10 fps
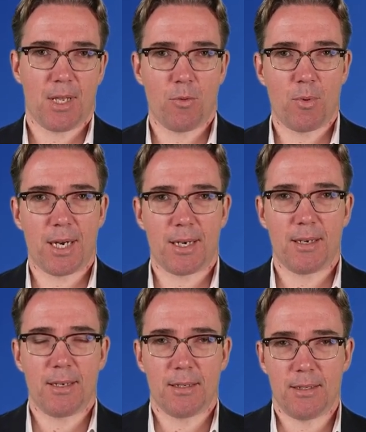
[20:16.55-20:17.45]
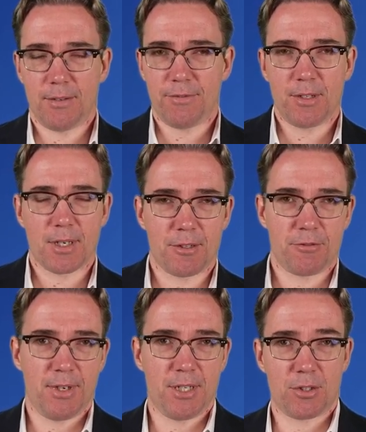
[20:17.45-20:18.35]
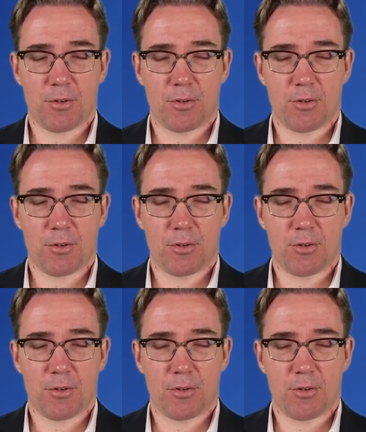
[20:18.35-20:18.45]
where different countries